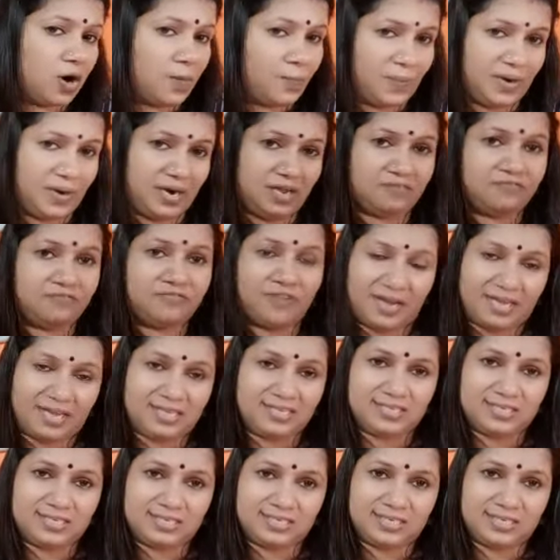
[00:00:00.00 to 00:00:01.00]
opening
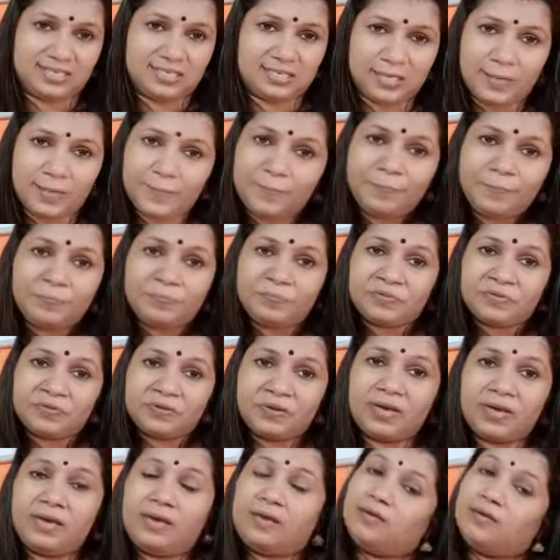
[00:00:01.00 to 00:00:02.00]
phrase ittittu.
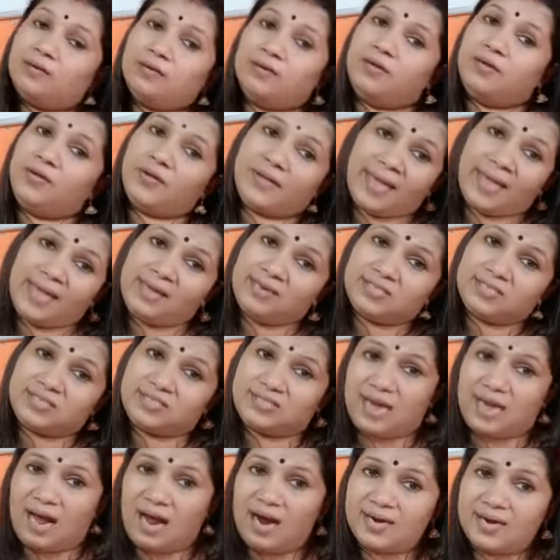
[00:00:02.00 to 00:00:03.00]
Okay, you can
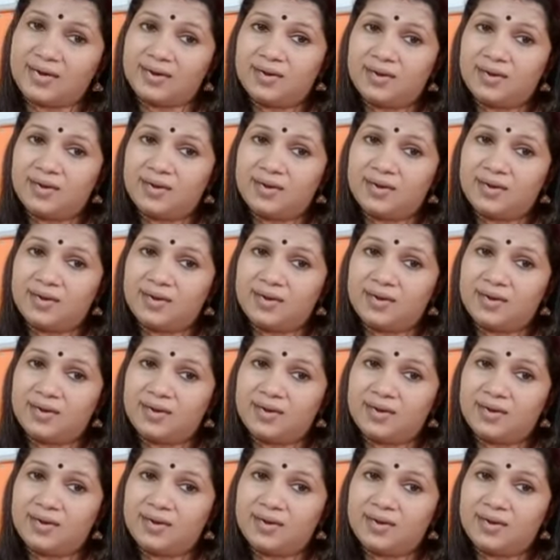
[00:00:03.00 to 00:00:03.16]
start